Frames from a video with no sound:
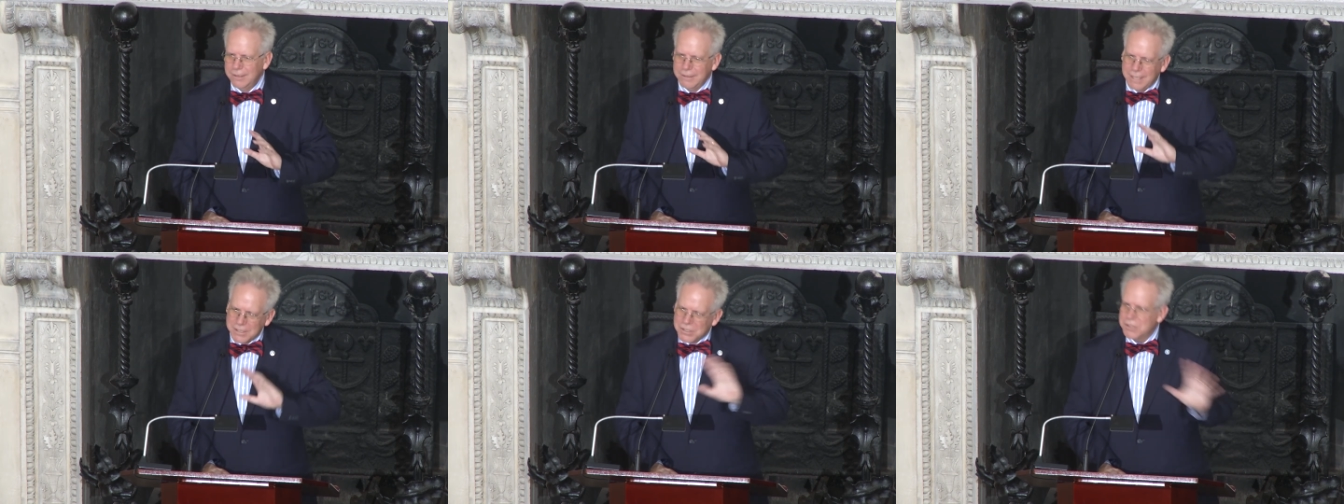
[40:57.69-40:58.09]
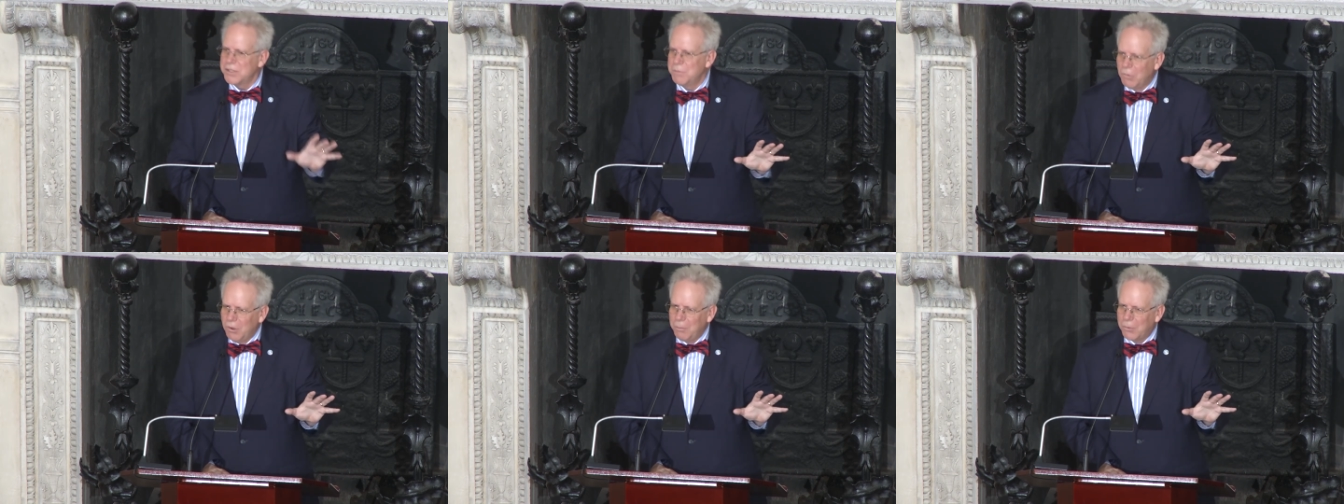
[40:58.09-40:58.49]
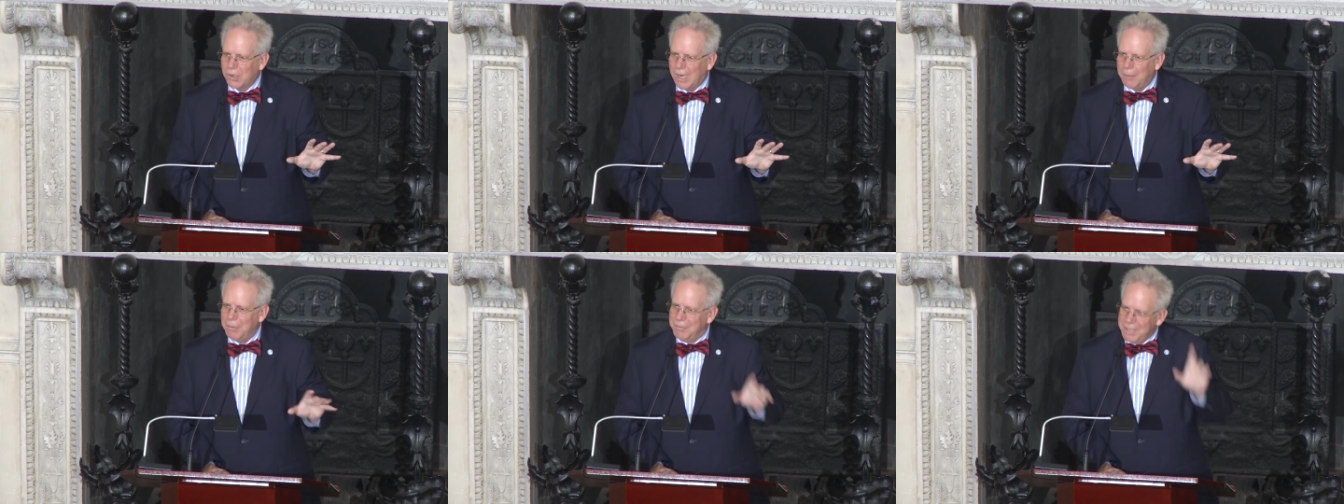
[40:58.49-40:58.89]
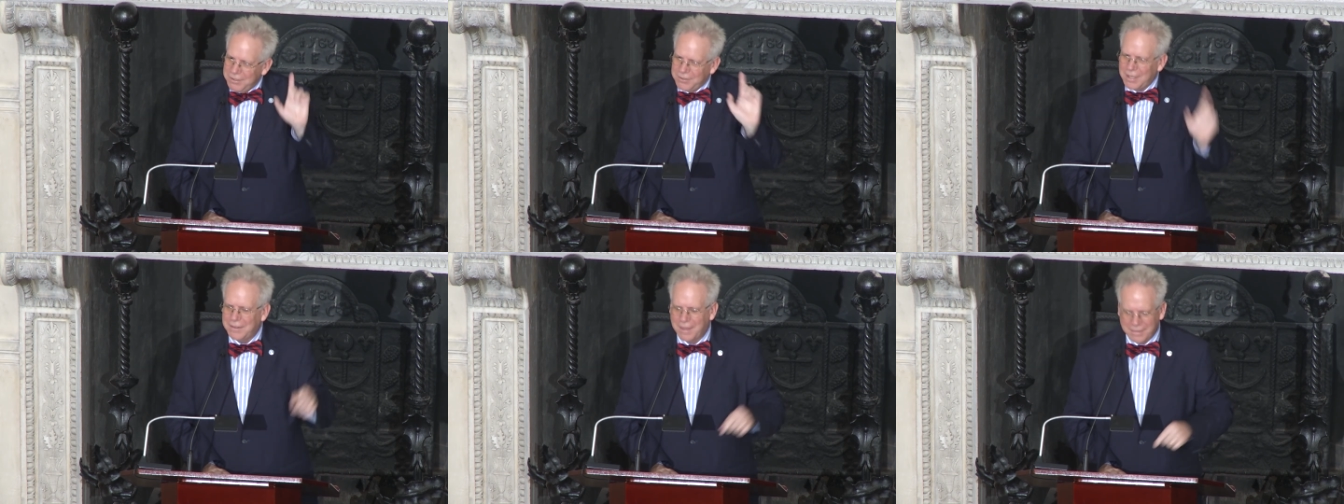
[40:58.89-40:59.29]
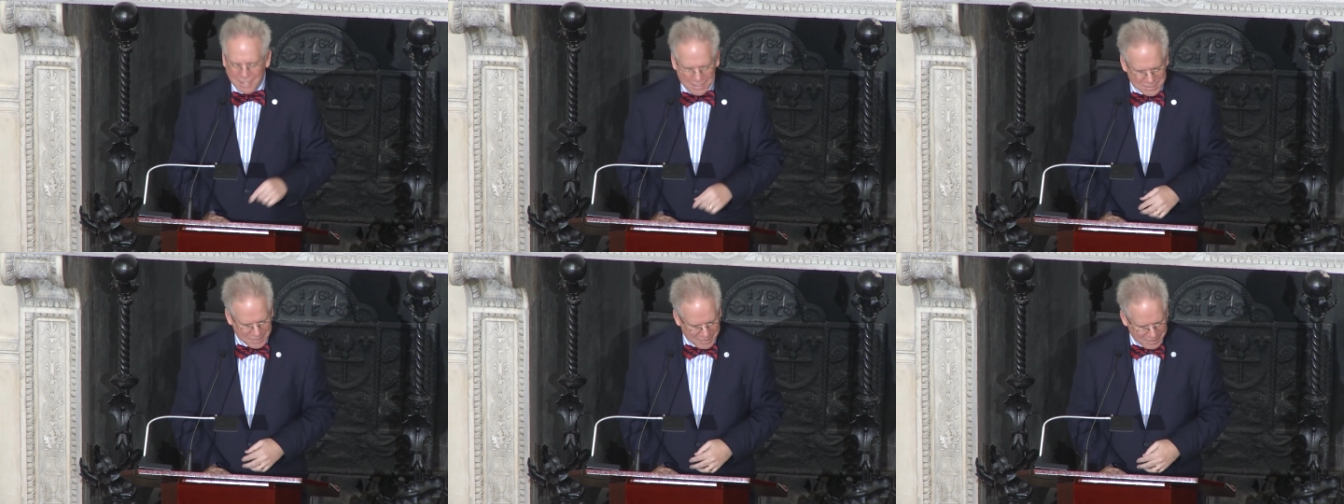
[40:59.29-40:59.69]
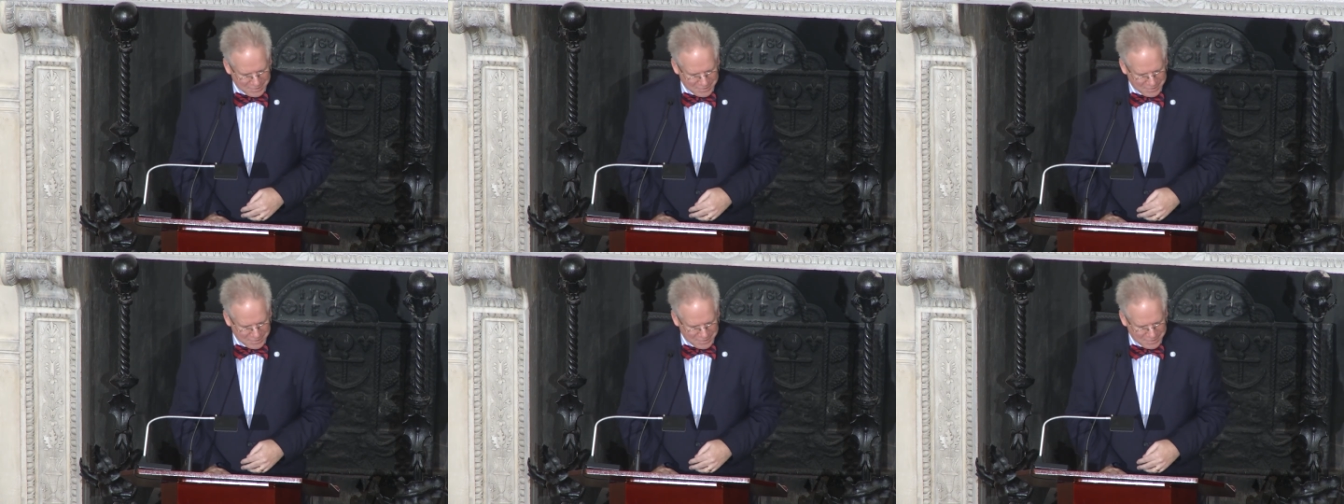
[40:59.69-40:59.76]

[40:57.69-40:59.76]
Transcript: That's a small problem. He said that